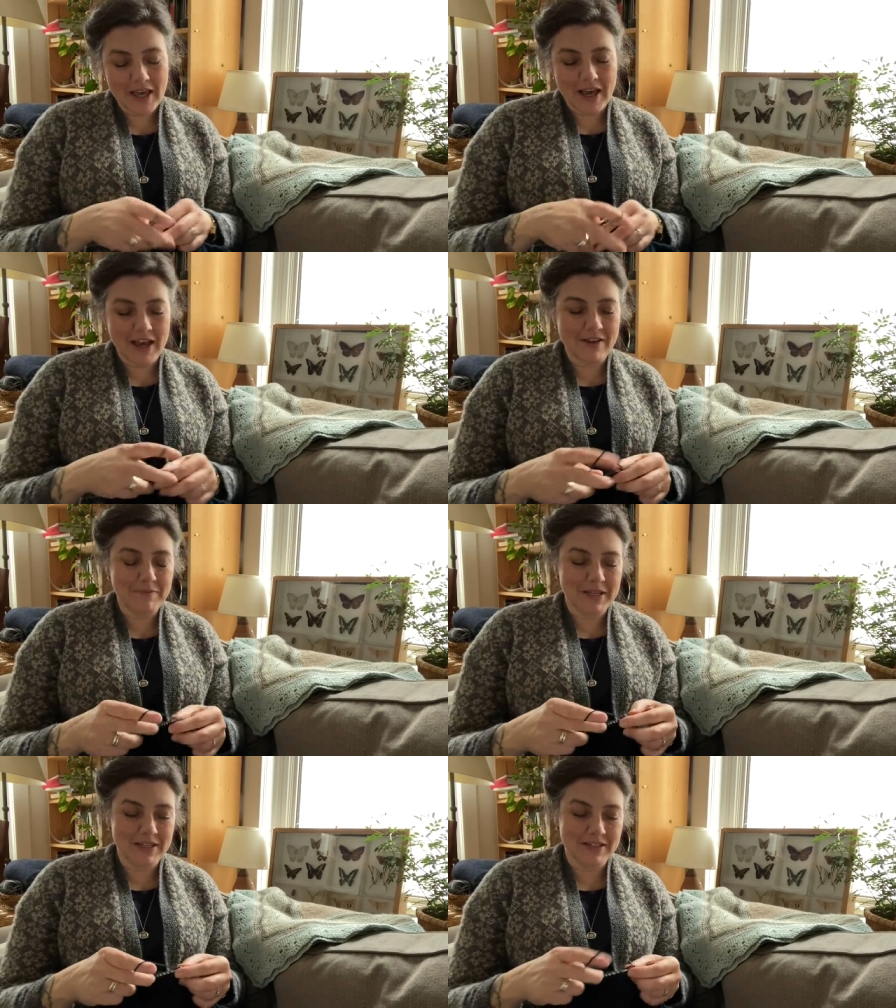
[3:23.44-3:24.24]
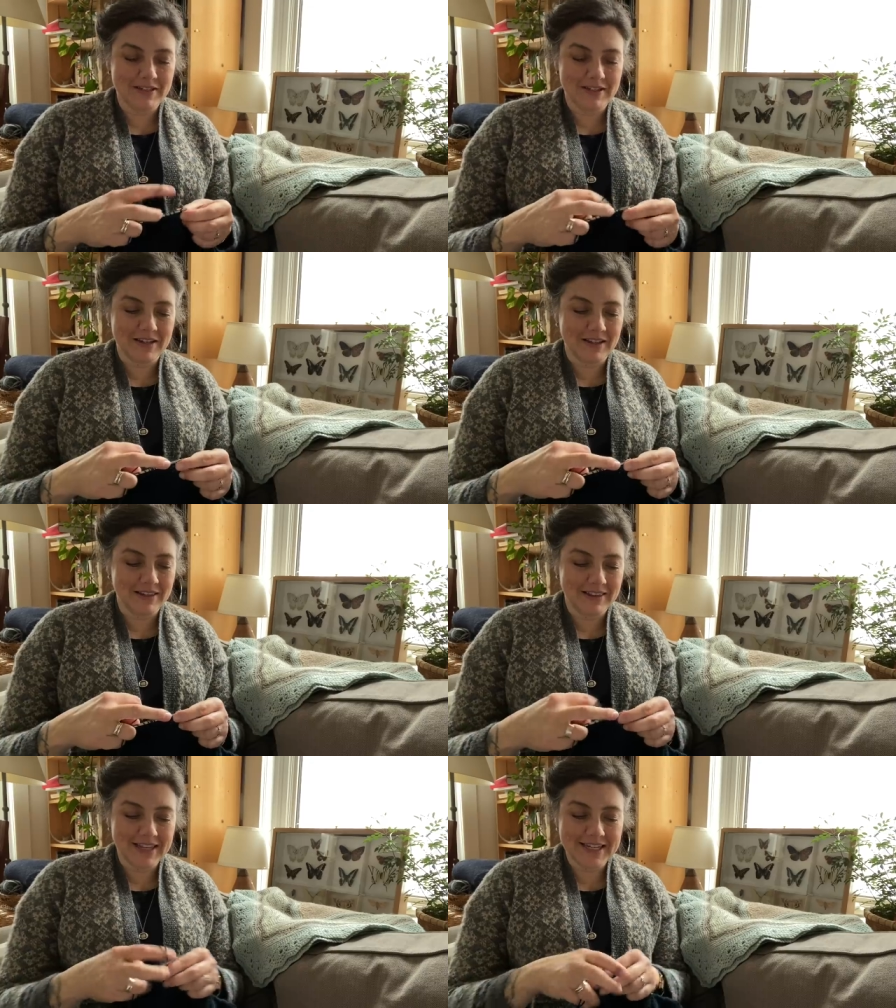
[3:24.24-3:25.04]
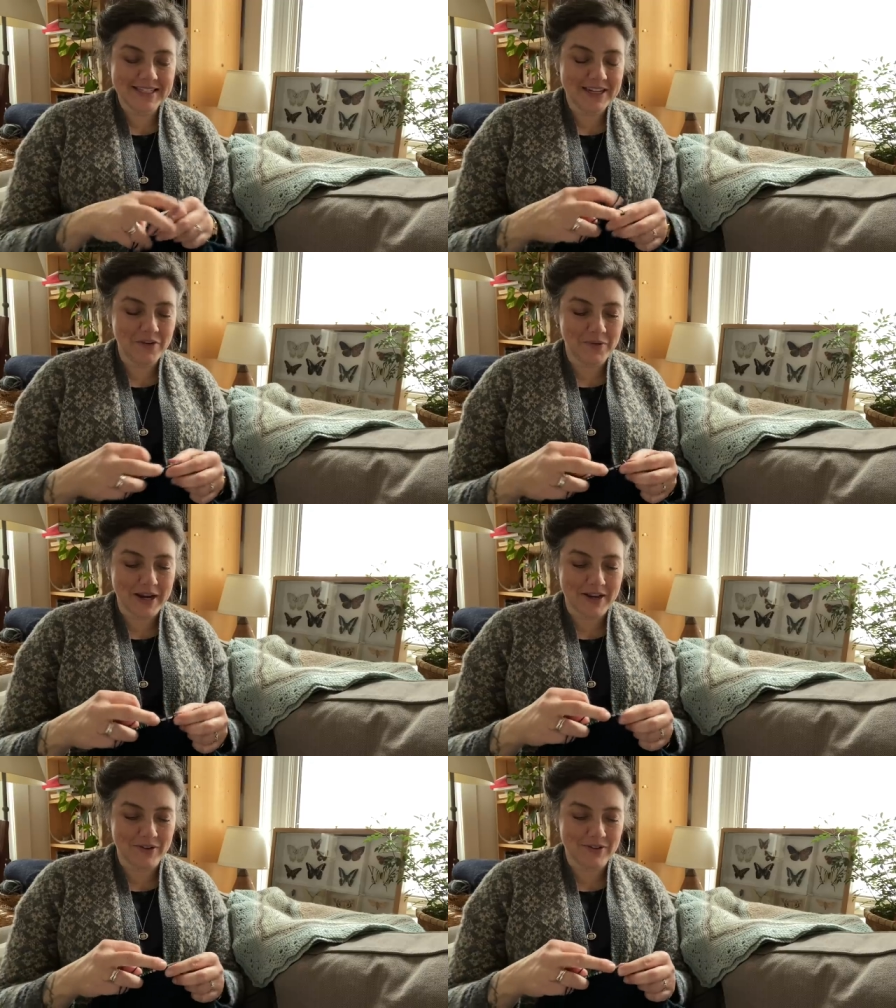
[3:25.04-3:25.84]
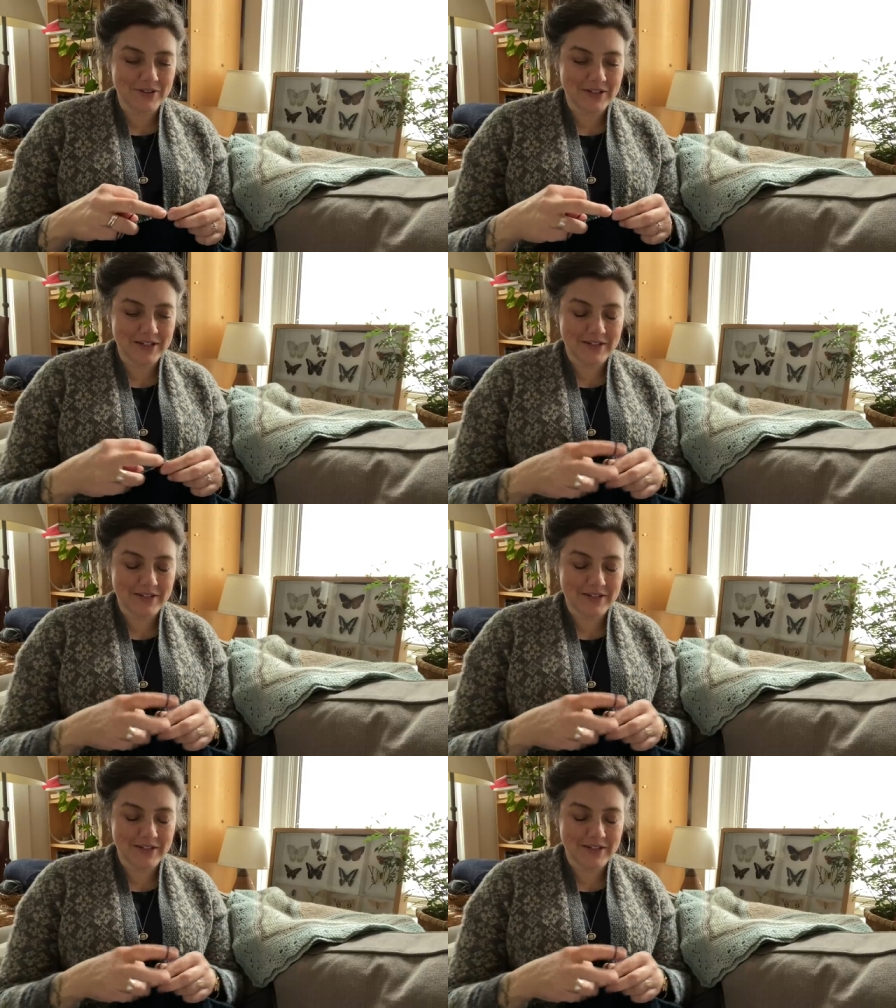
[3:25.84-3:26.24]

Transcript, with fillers: I've been lazing around.